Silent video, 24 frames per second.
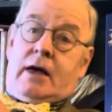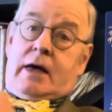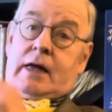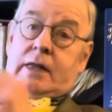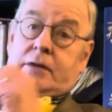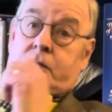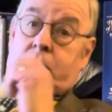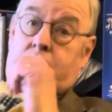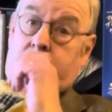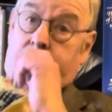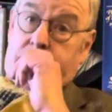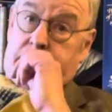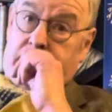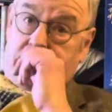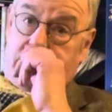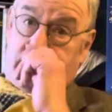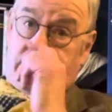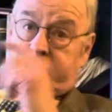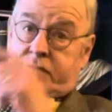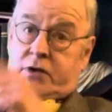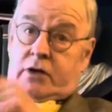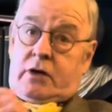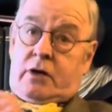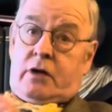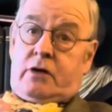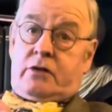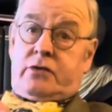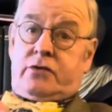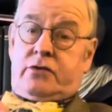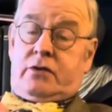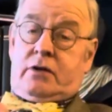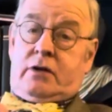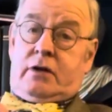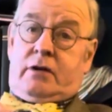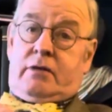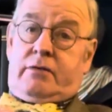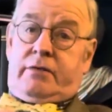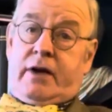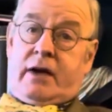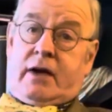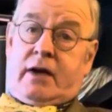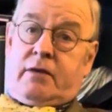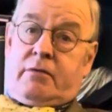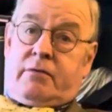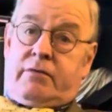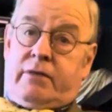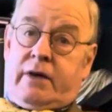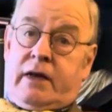do a bit of a search, and if I
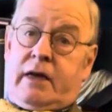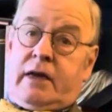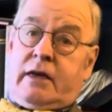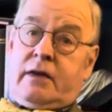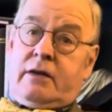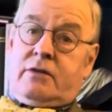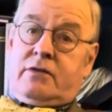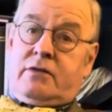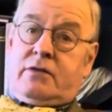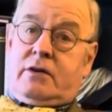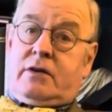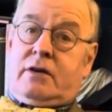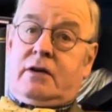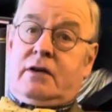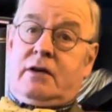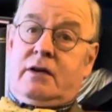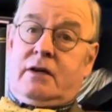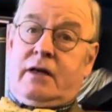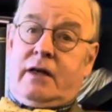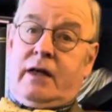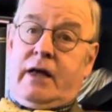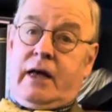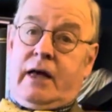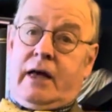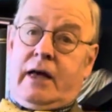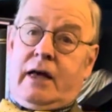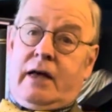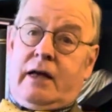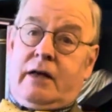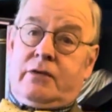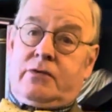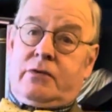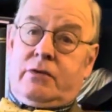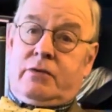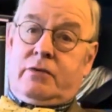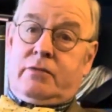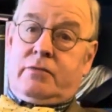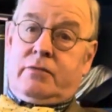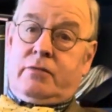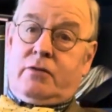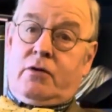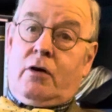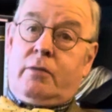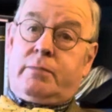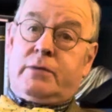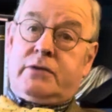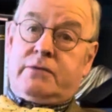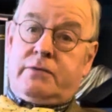can find sort of
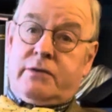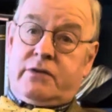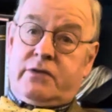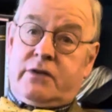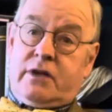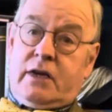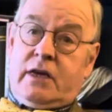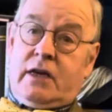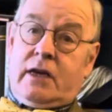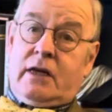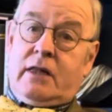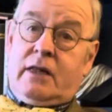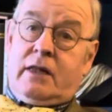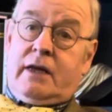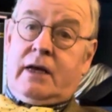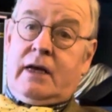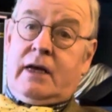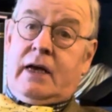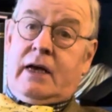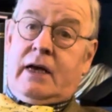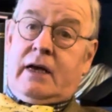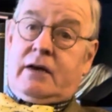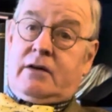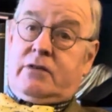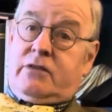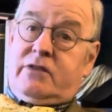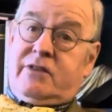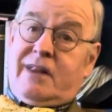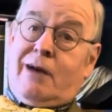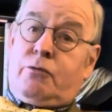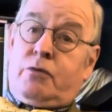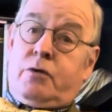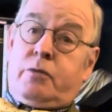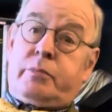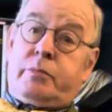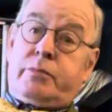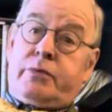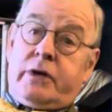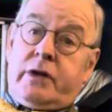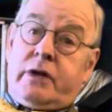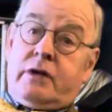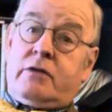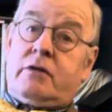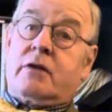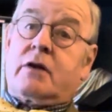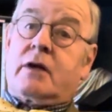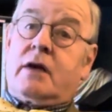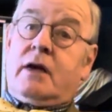copies for sale, because it's out of
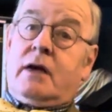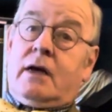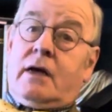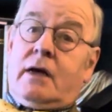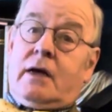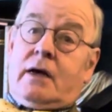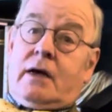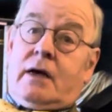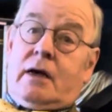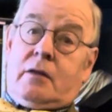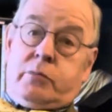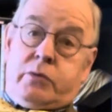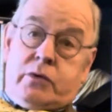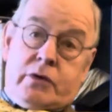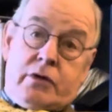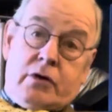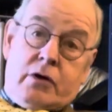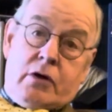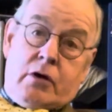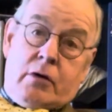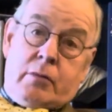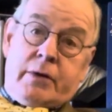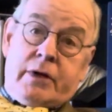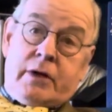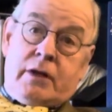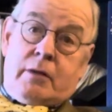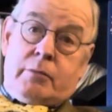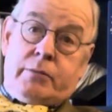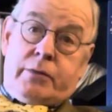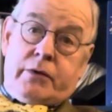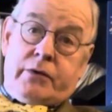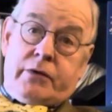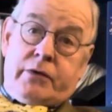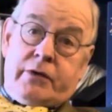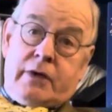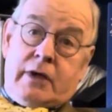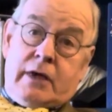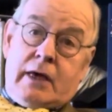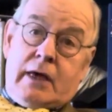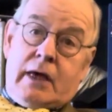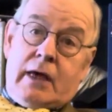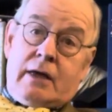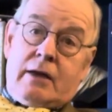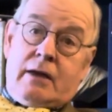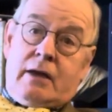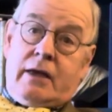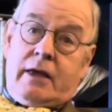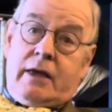print, I'll put the
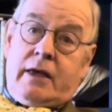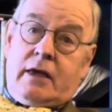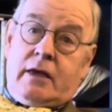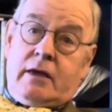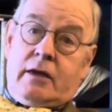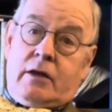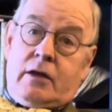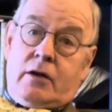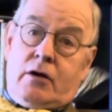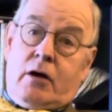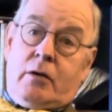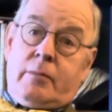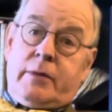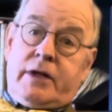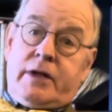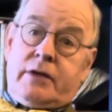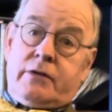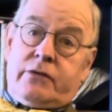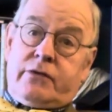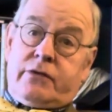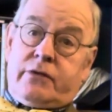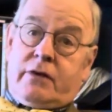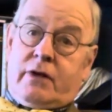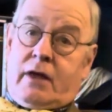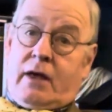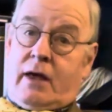link in the comments.